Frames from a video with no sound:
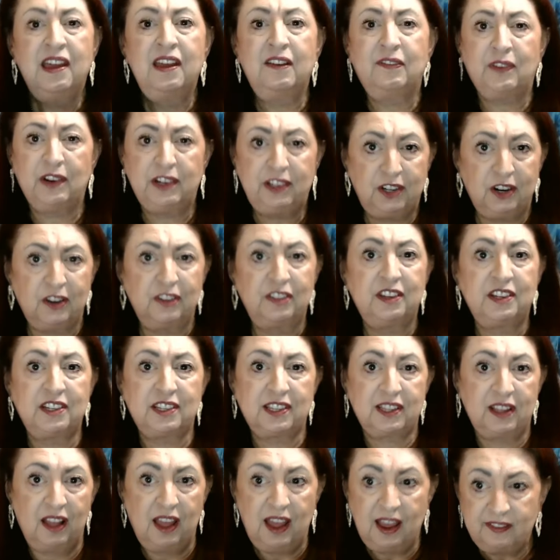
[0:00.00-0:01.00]
If I turn
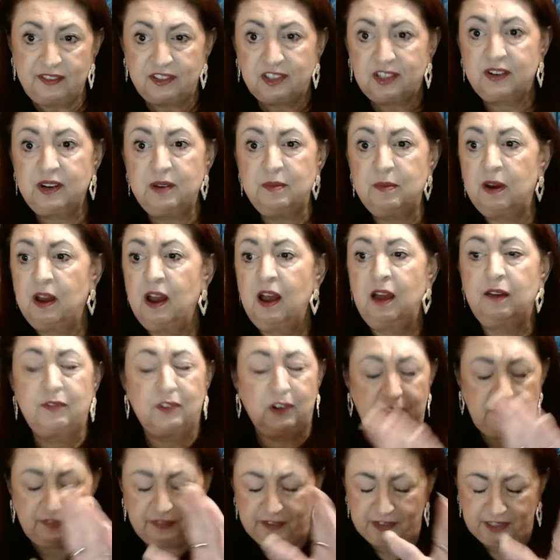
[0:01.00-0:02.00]
this live stream off
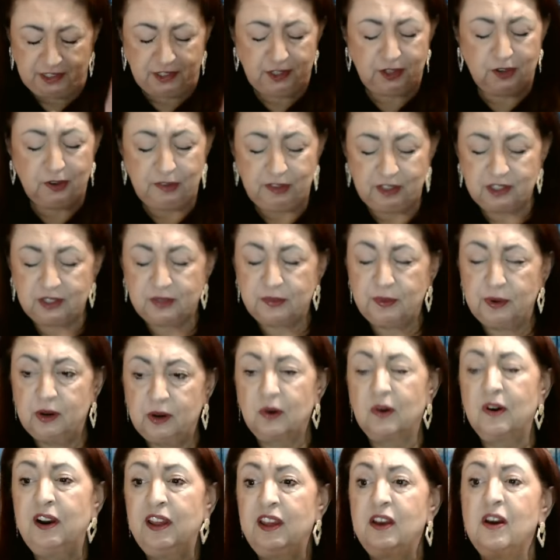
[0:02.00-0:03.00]
or if I turn this
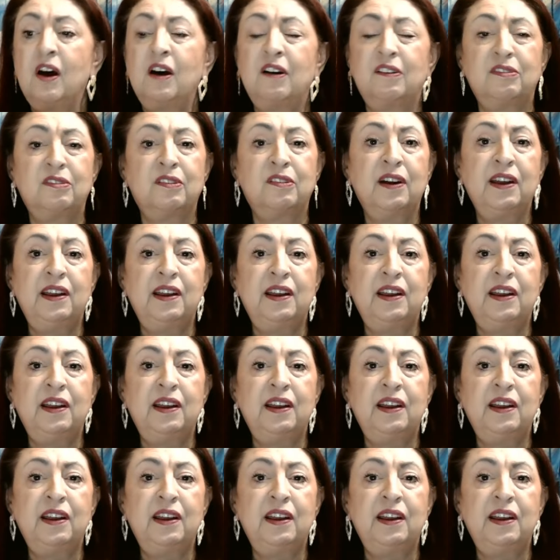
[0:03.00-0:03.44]
recording off